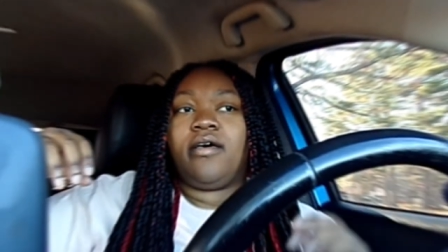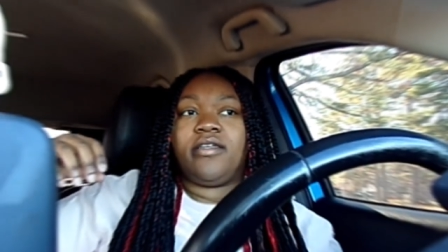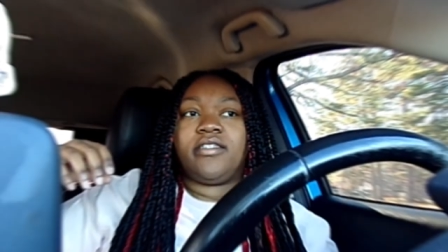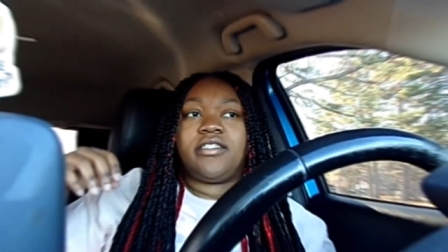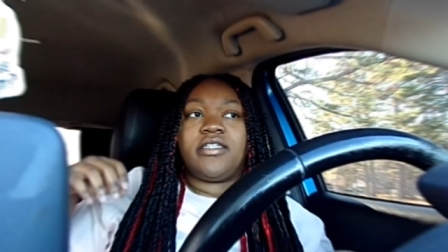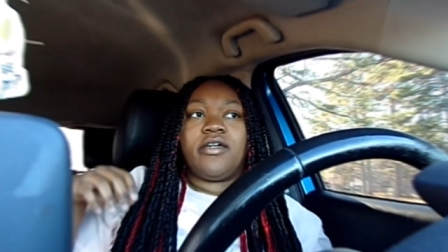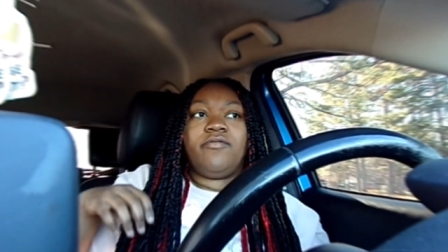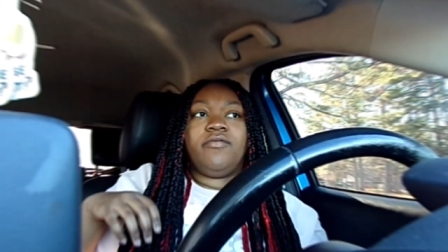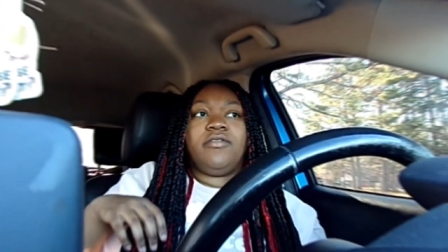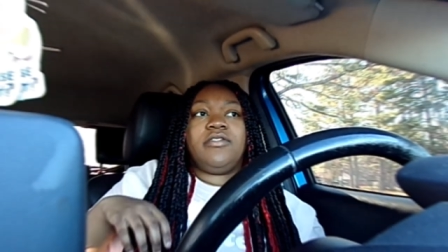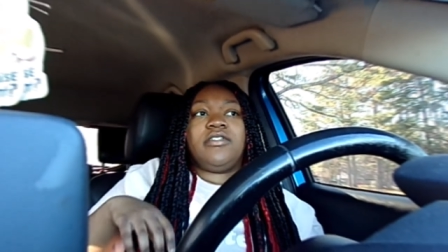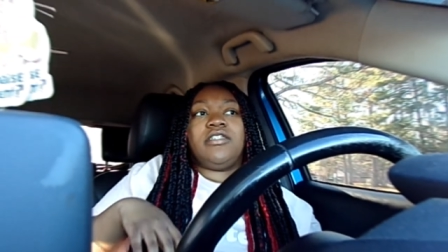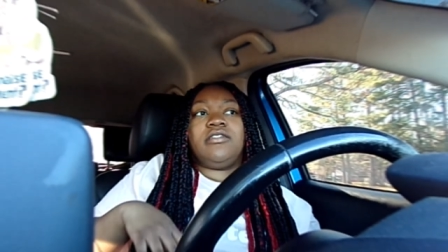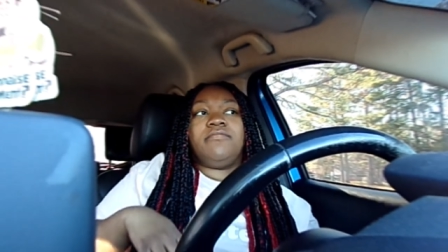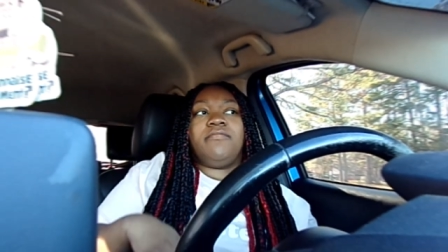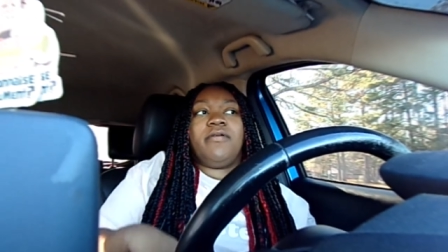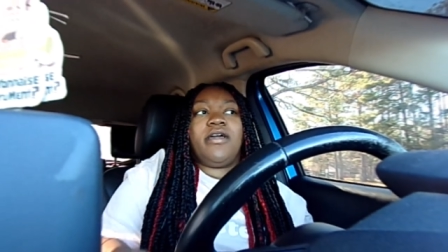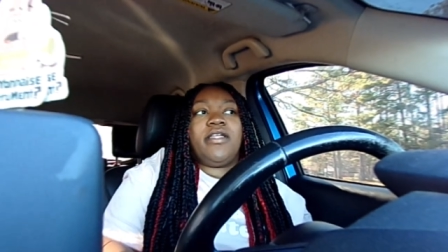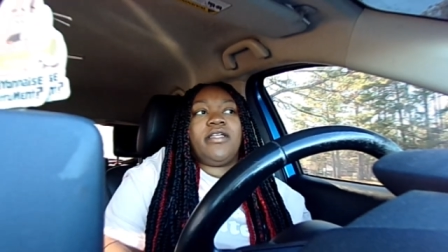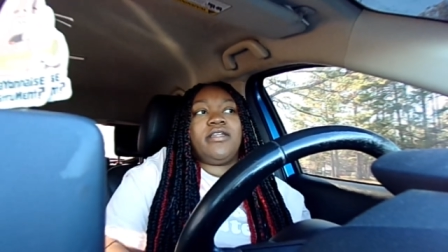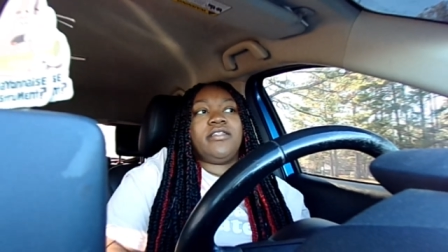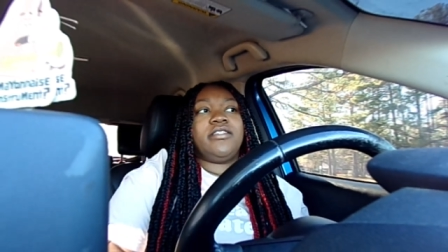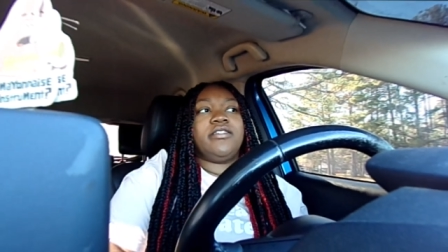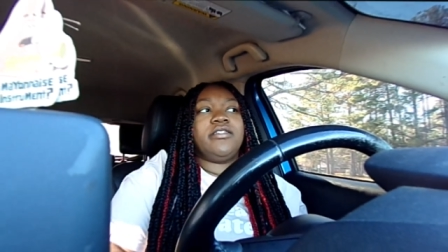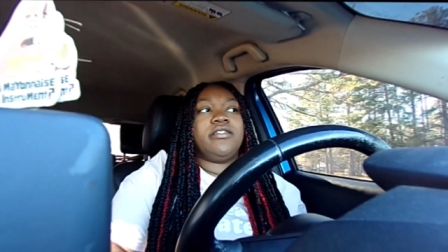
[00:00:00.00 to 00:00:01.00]
so we just
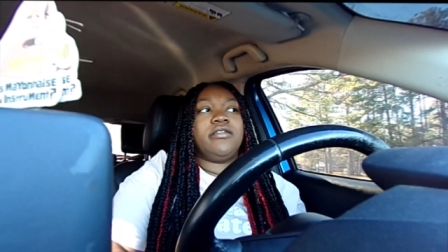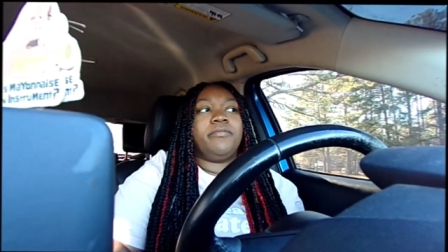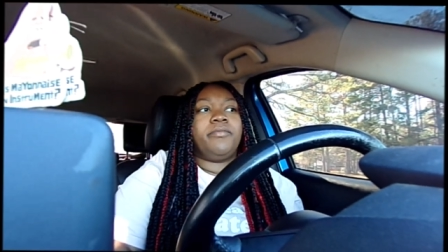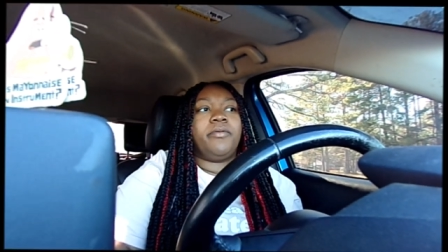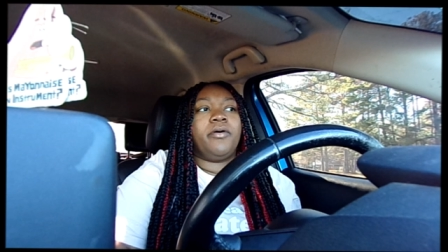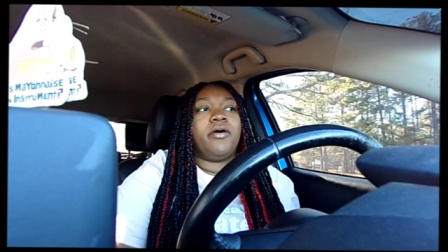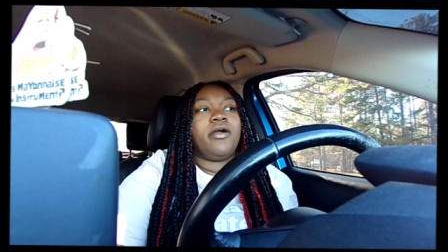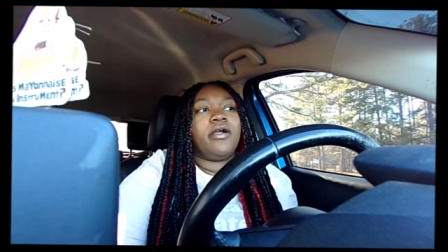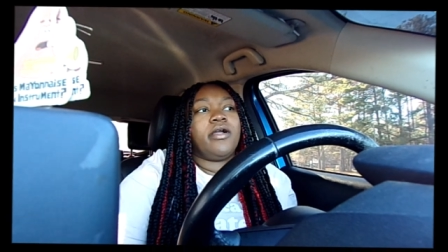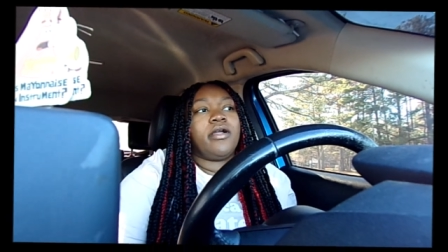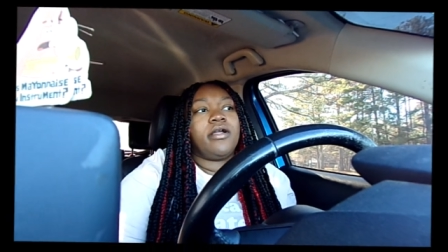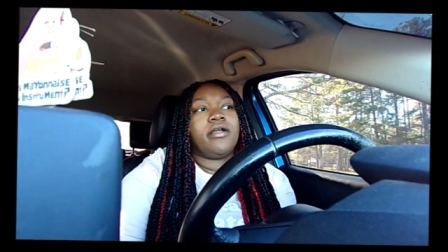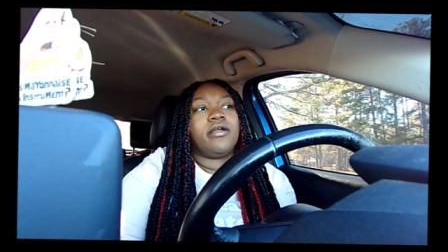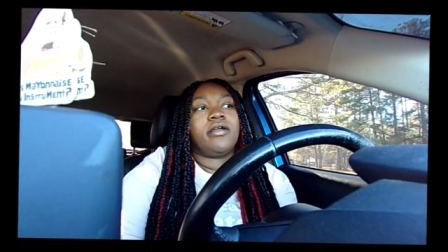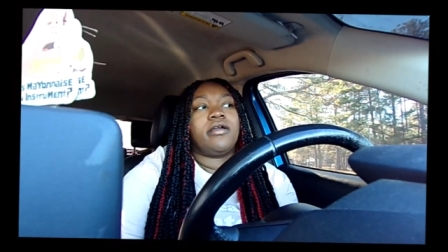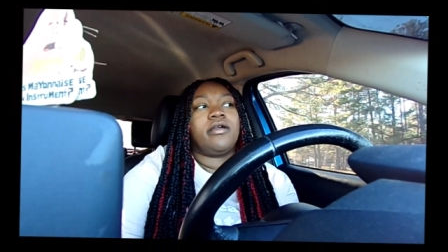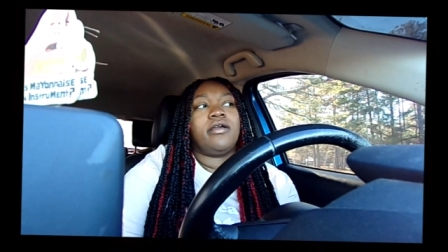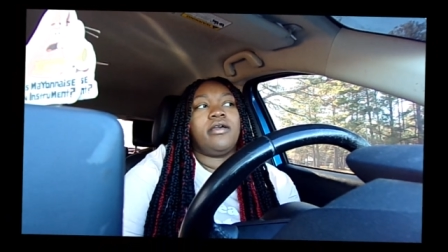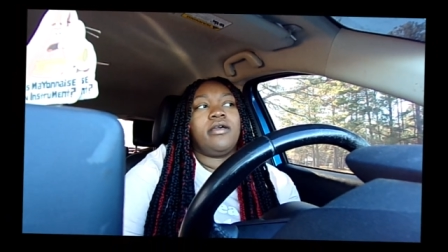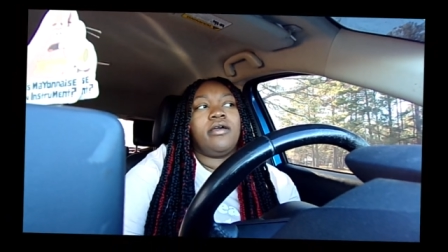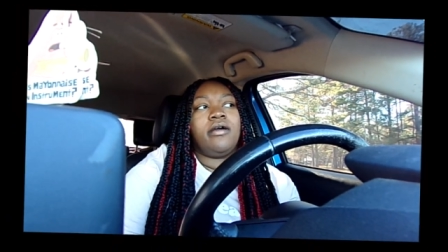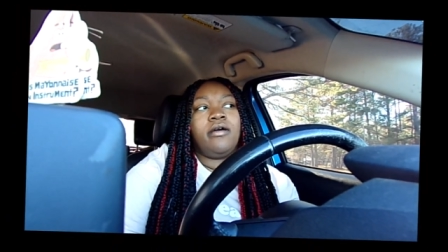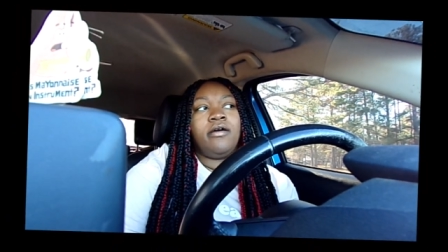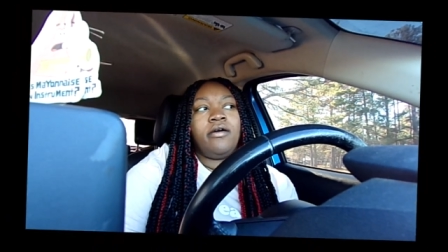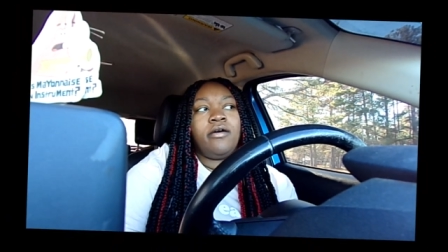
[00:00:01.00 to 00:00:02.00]
made it to the park.
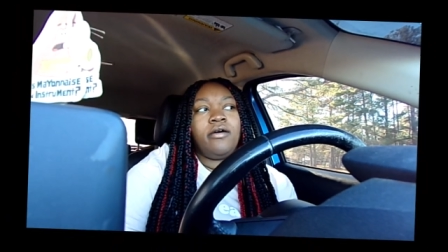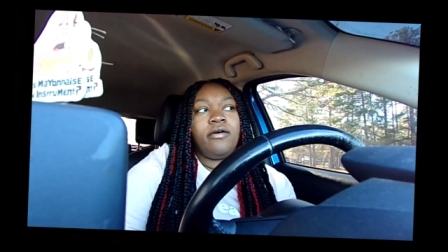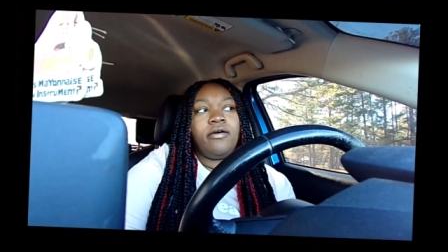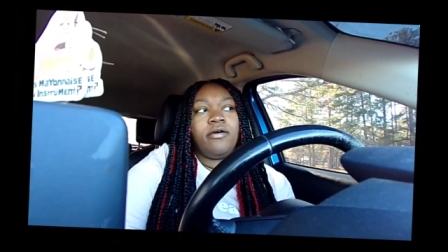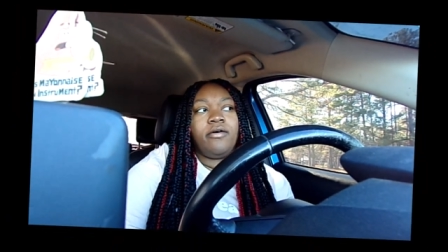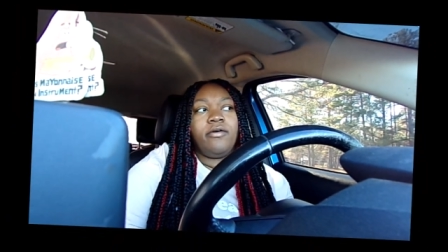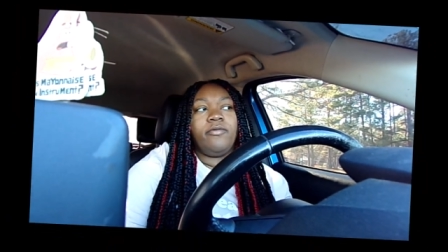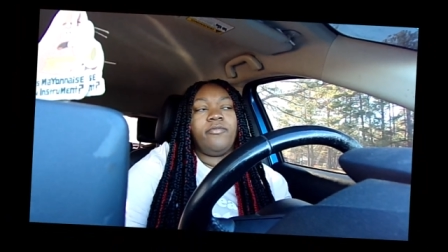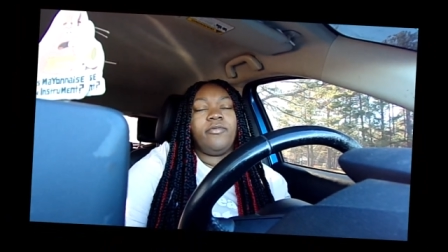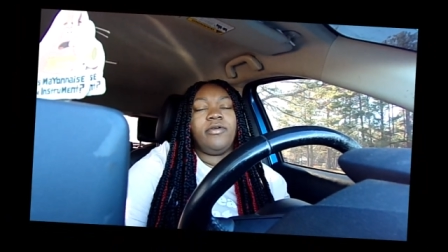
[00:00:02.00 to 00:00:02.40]
Um,